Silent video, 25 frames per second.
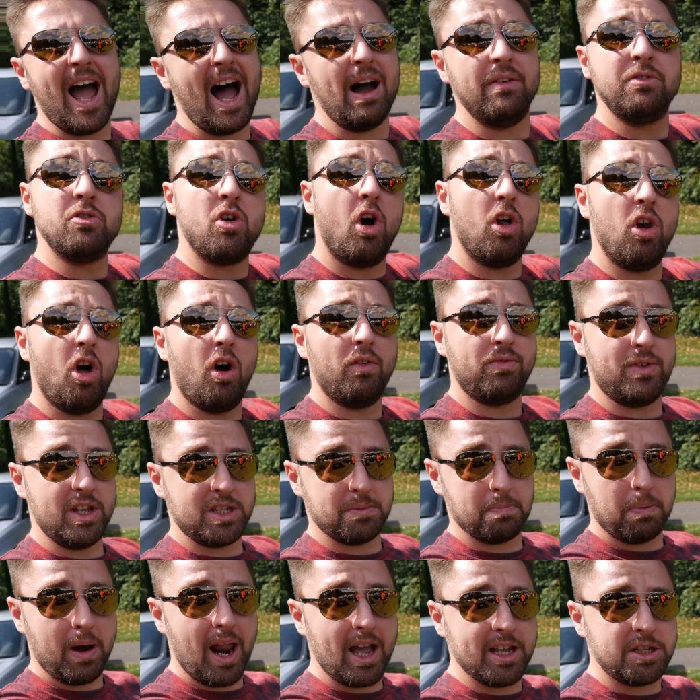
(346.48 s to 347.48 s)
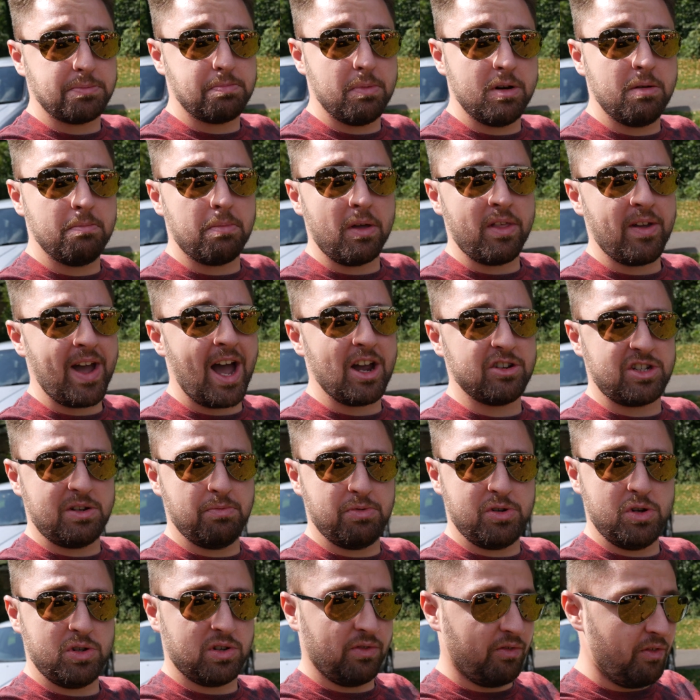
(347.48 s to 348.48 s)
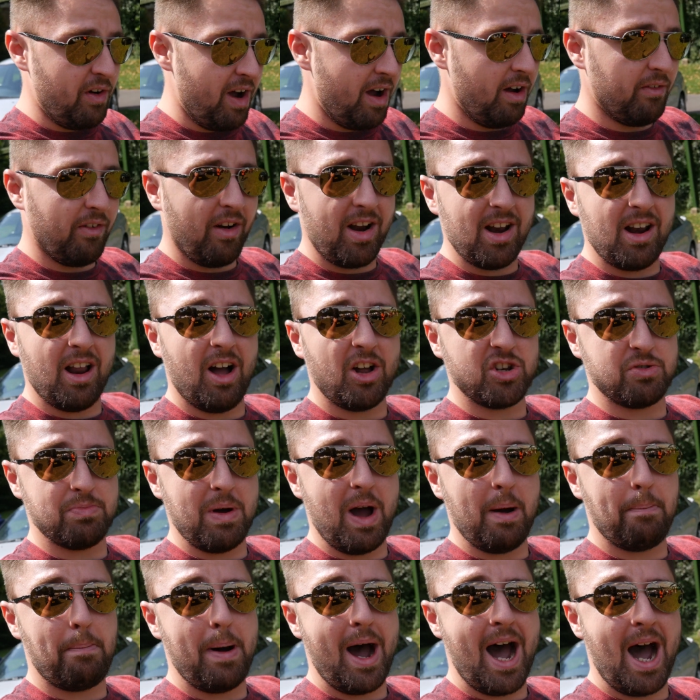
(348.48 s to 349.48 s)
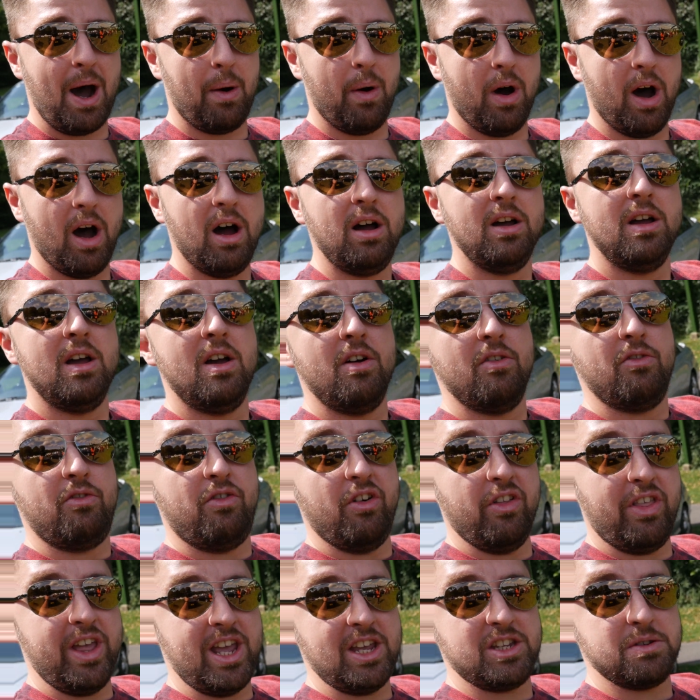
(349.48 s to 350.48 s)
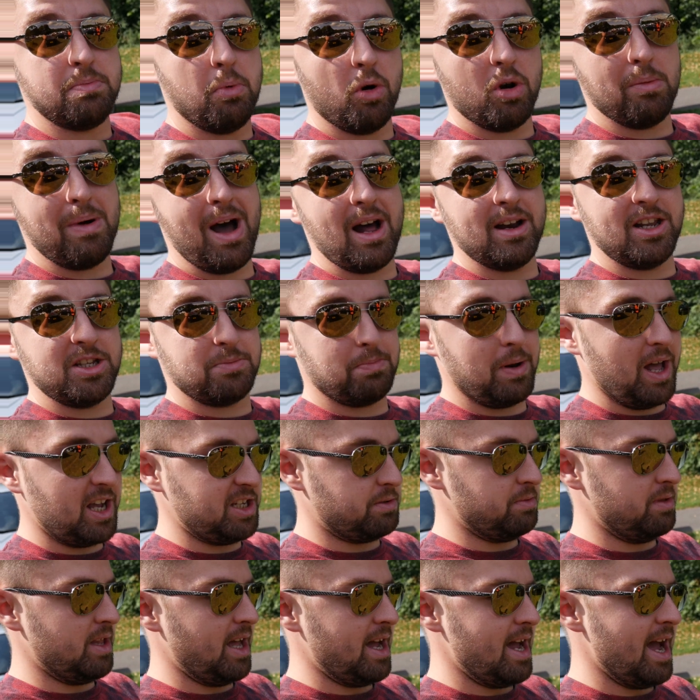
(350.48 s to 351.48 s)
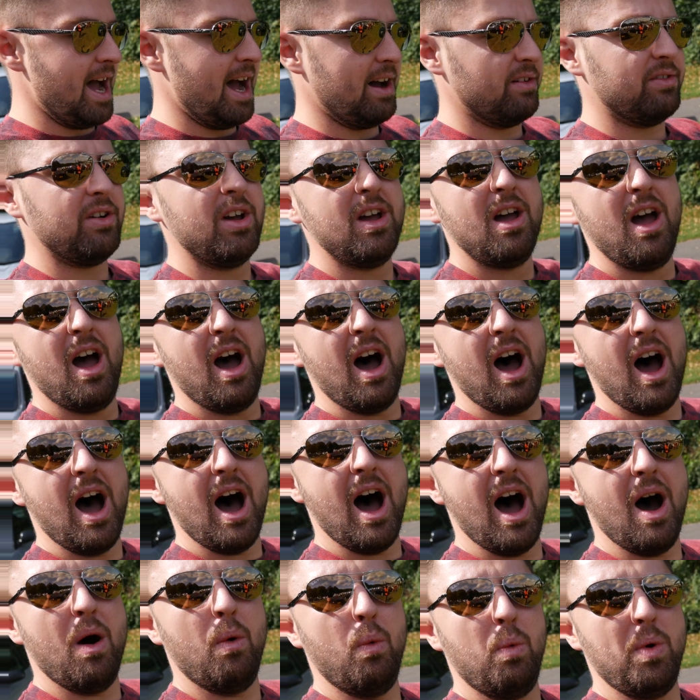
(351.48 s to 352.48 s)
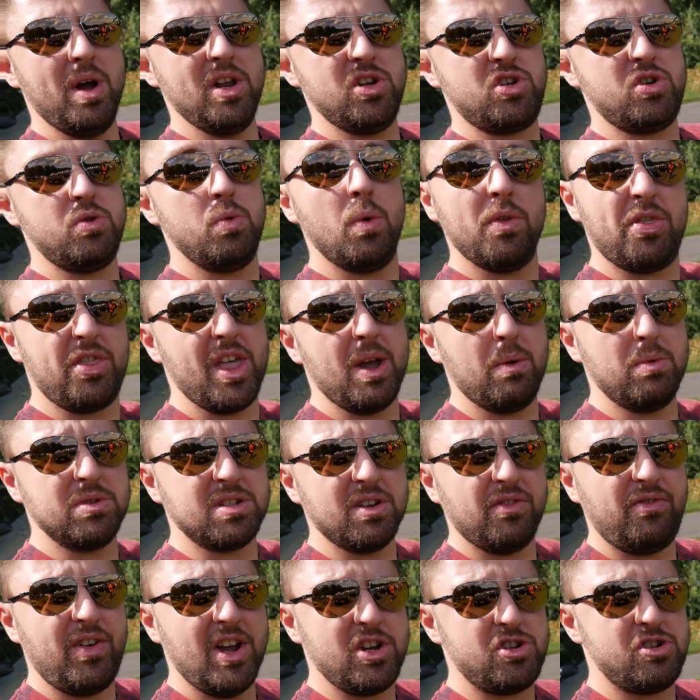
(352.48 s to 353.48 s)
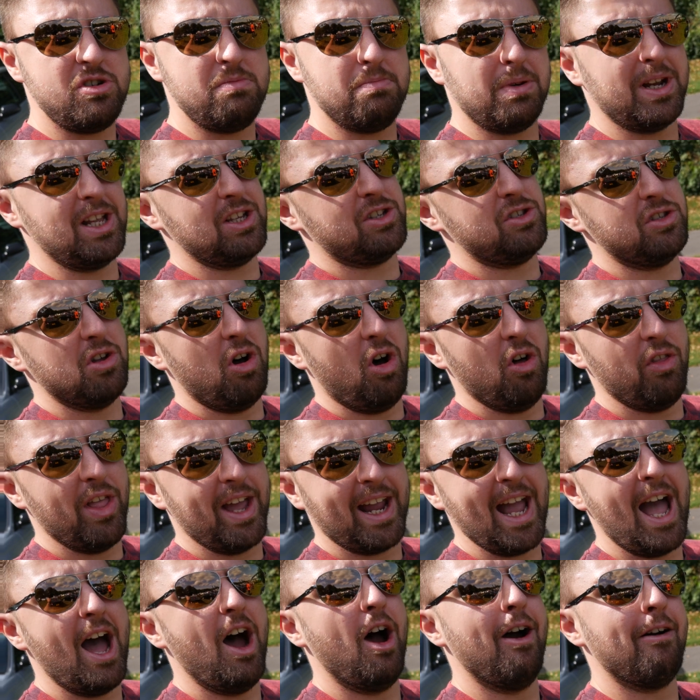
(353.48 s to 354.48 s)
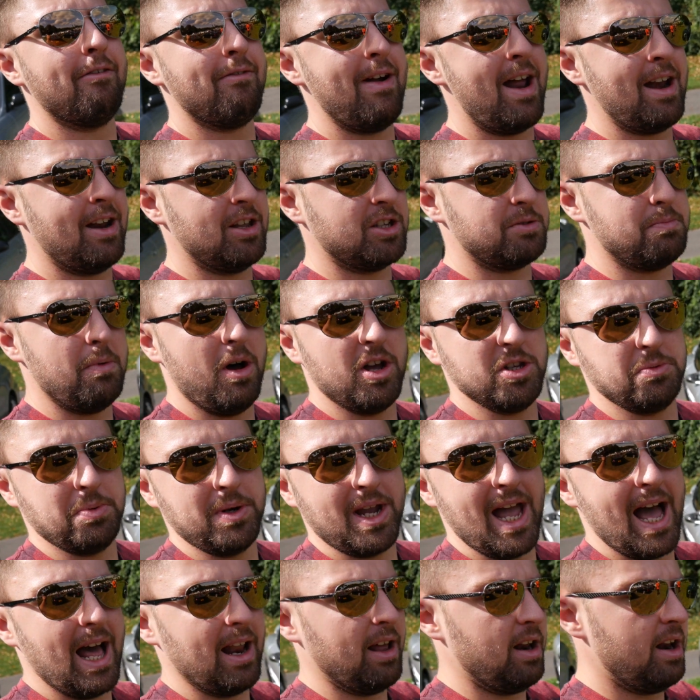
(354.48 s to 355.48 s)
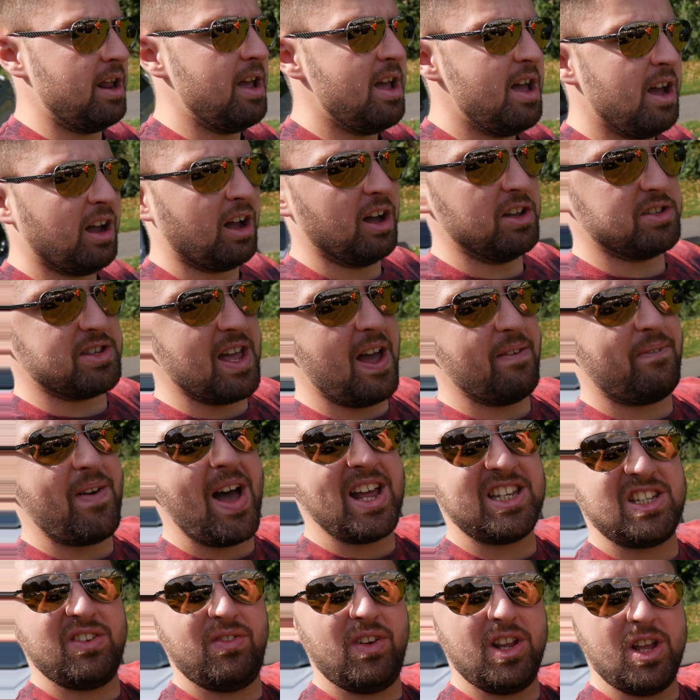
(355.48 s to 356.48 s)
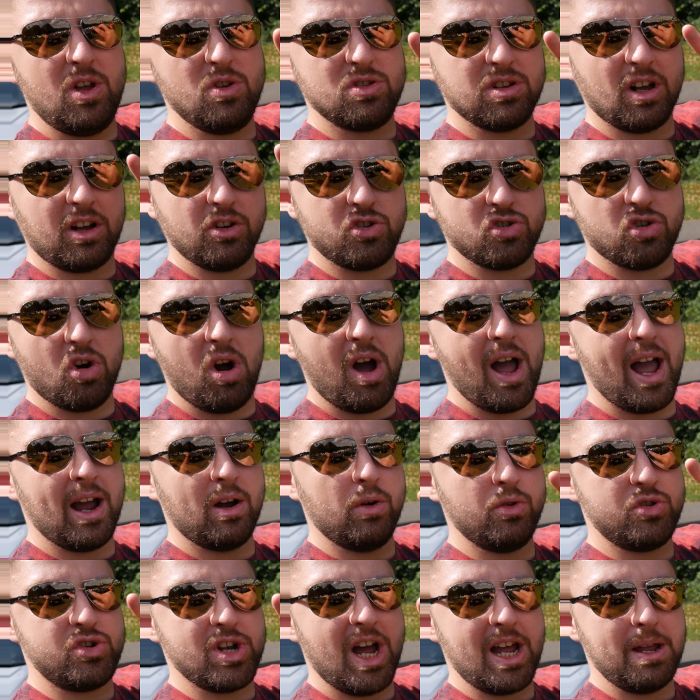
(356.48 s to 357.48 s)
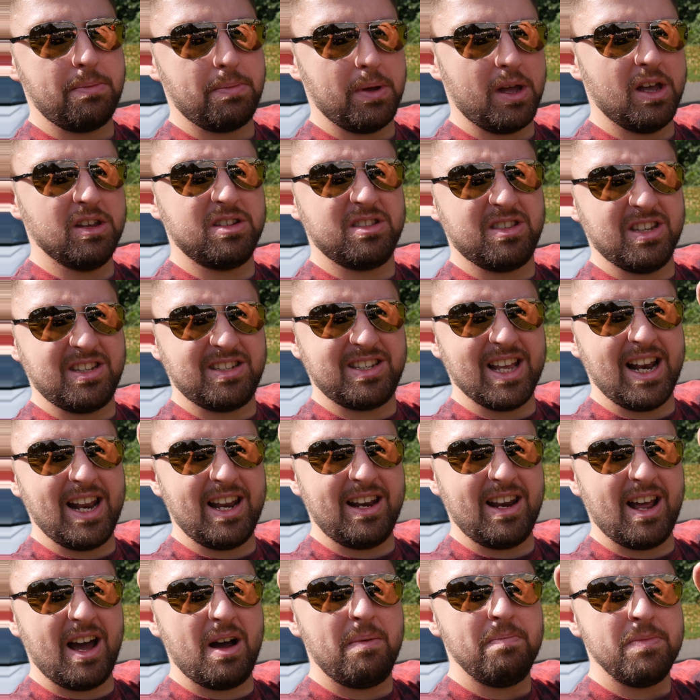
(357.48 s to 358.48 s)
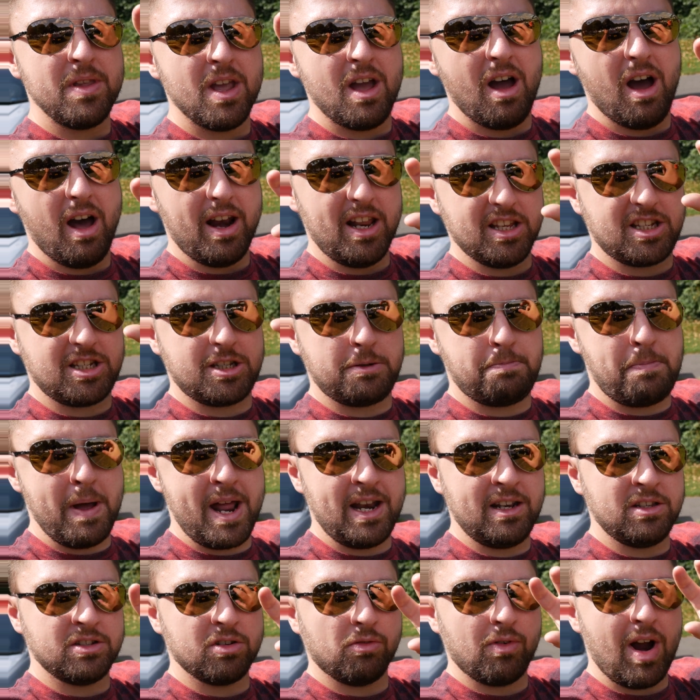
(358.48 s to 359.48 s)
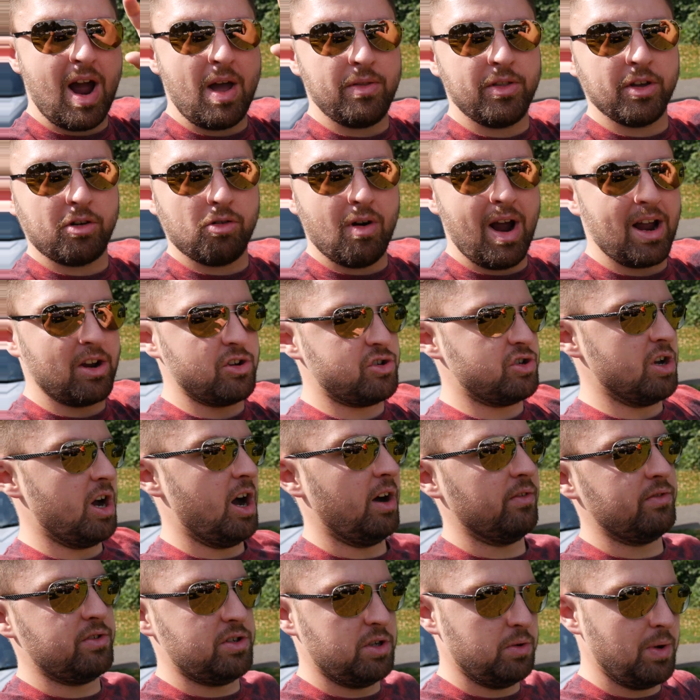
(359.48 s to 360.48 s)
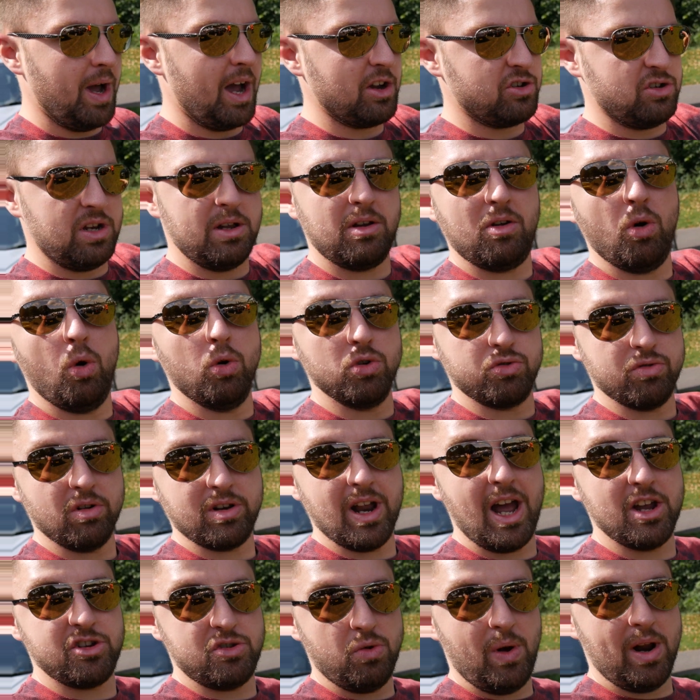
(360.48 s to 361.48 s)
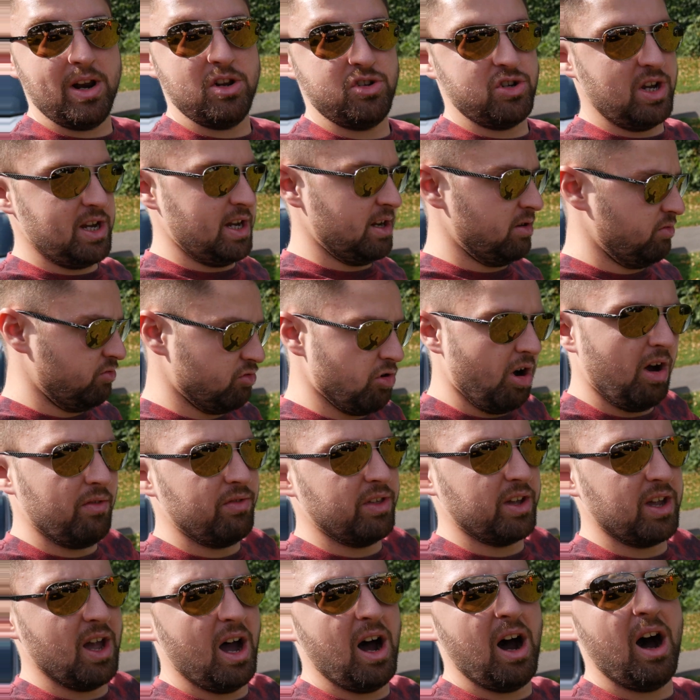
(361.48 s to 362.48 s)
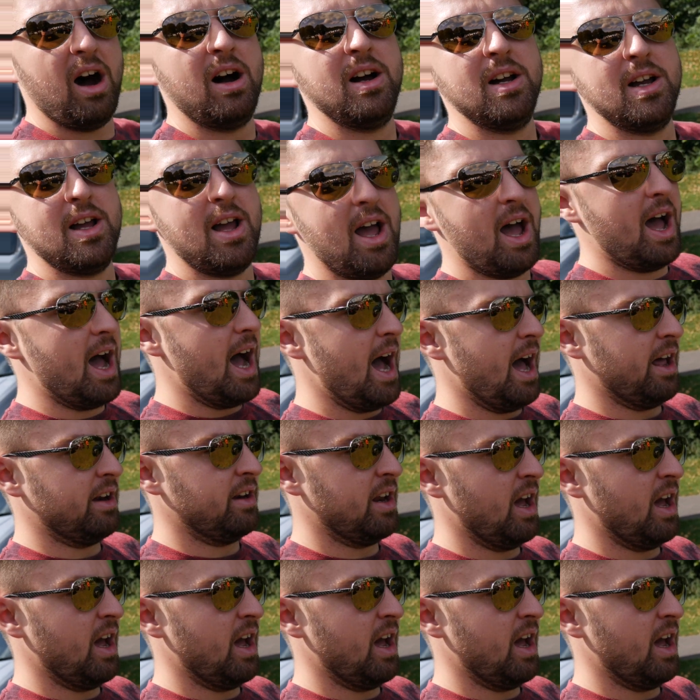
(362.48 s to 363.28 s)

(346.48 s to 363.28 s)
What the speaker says: haven't got a lot of displacement, but they actually produce a very large amount of power for the small amount of displacement they have. Which you would think was efficient, but it's not. They get horrendous miles per gallon because they effectively use like a triangle shape as the cylinder, and it spins around the crankshaft to actually cause rotational energy and drive the car. And